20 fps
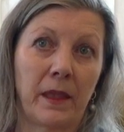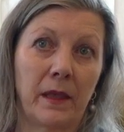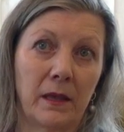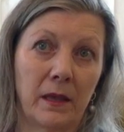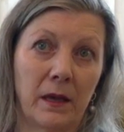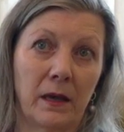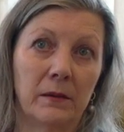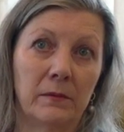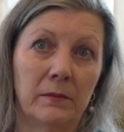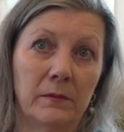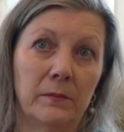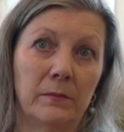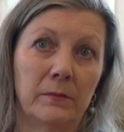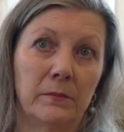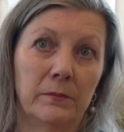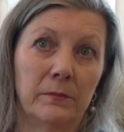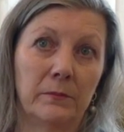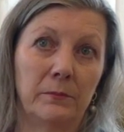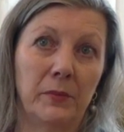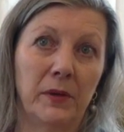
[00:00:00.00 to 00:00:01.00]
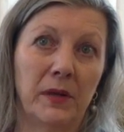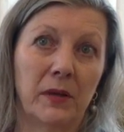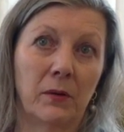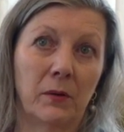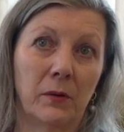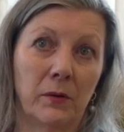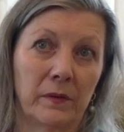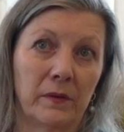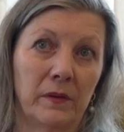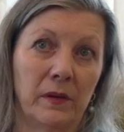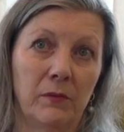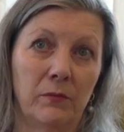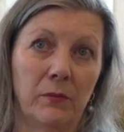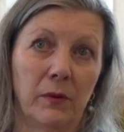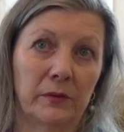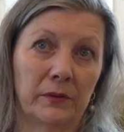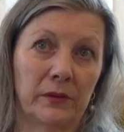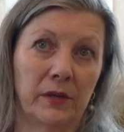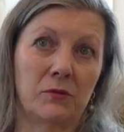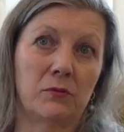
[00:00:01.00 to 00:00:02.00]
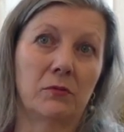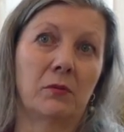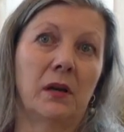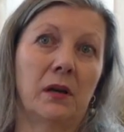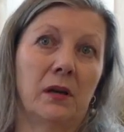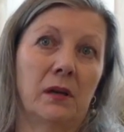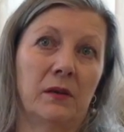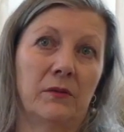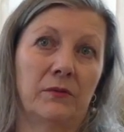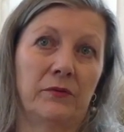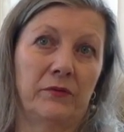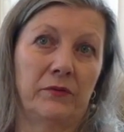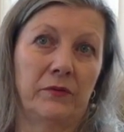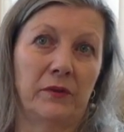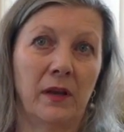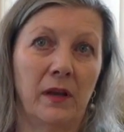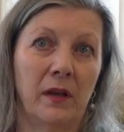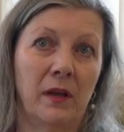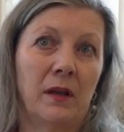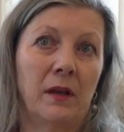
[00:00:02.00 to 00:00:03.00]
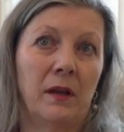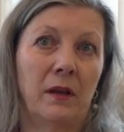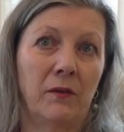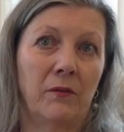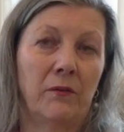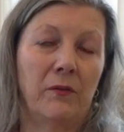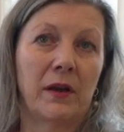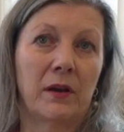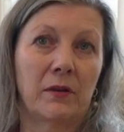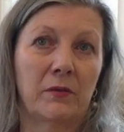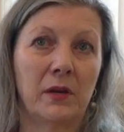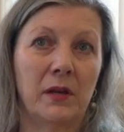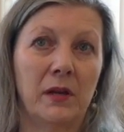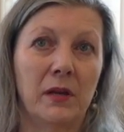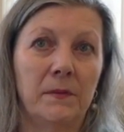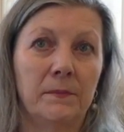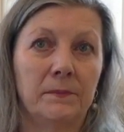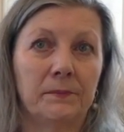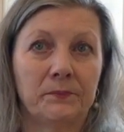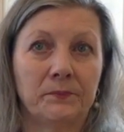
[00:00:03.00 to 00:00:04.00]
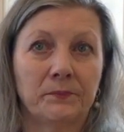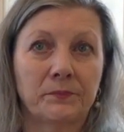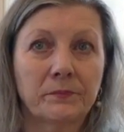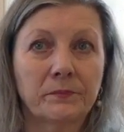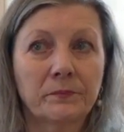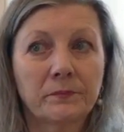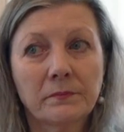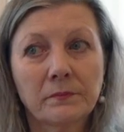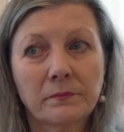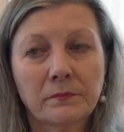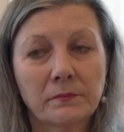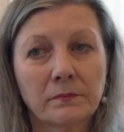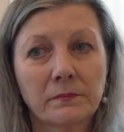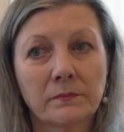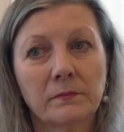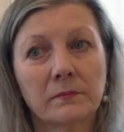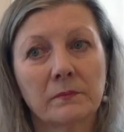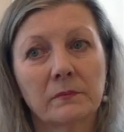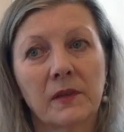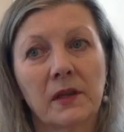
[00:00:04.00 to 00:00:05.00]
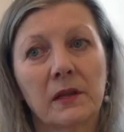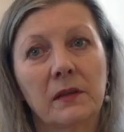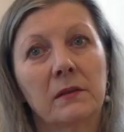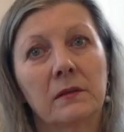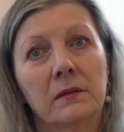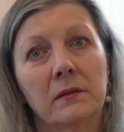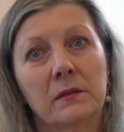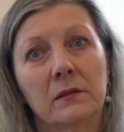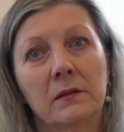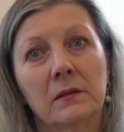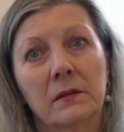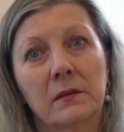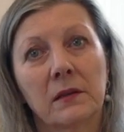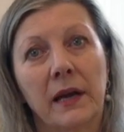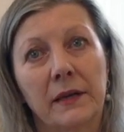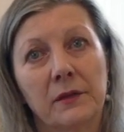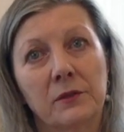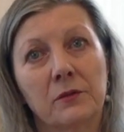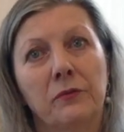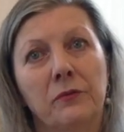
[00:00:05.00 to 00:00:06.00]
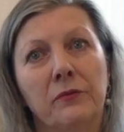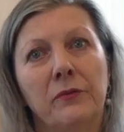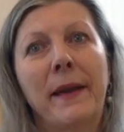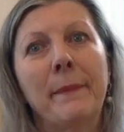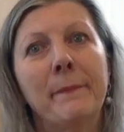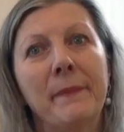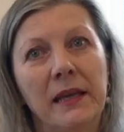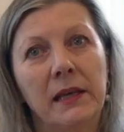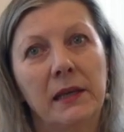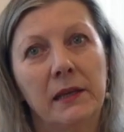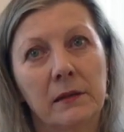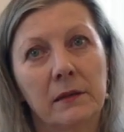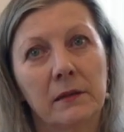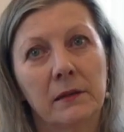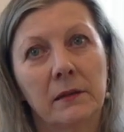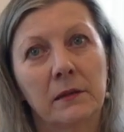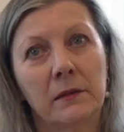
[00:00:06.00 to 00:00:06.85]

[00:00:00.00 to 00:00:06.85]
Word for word: Yeah, because he wanted to have very uh, a kind of family,